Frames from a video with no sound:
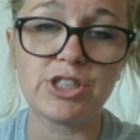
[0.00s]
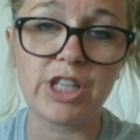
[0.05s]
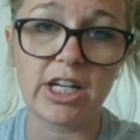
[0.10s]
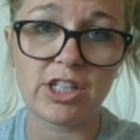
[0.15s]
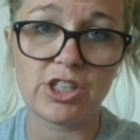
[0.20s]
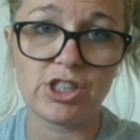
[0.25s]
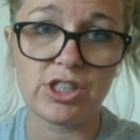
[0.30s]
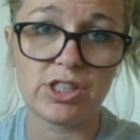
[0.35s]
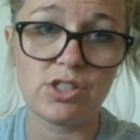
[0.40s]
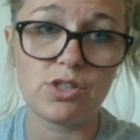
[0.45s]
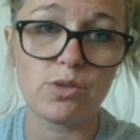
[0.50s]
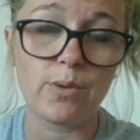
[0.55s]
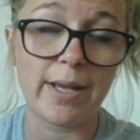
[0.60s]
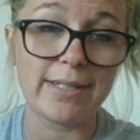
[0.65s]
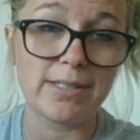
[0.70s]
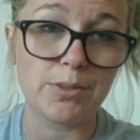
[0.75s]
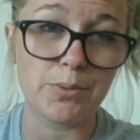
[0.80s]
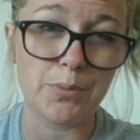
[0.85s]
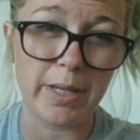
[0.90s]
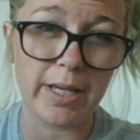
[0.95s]
injections
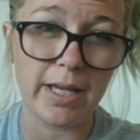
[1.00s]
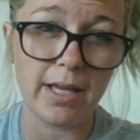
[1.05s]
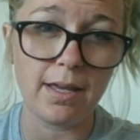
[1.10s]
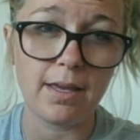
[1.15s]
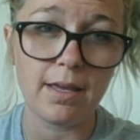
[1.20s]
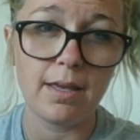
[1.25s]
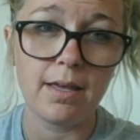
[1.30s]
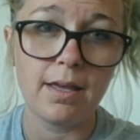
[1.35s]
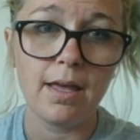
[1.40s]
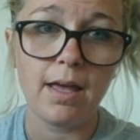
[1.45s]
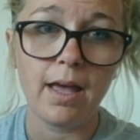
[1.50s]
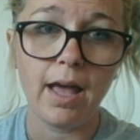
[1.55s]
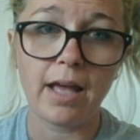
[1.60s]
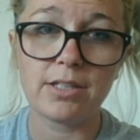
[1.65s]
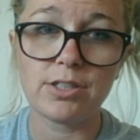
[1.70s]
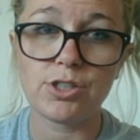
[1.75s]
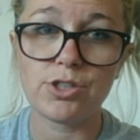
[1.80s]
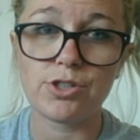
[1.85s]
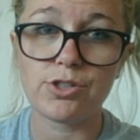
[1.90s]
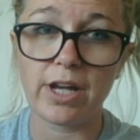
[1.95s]
twice a week
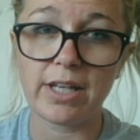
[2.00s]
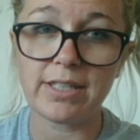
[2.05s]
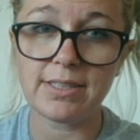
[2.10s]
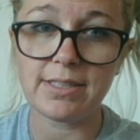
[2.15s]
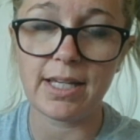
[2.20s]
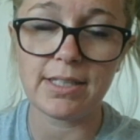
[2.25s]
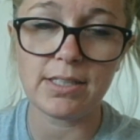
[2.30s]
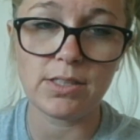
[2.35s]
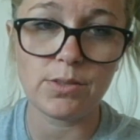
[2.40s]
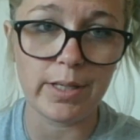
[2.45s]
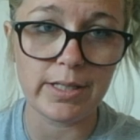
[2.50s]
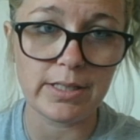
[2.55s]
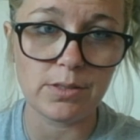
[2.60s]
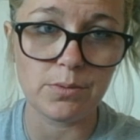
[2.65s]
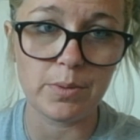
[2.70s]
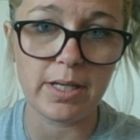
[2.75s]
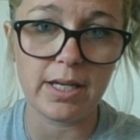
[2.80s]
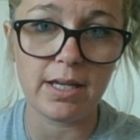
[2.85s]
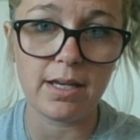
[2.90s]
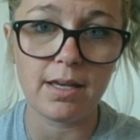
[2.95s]
and stress tests
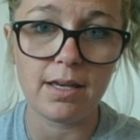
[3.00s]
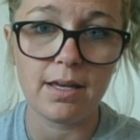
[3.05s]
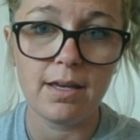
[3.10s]
twice a week,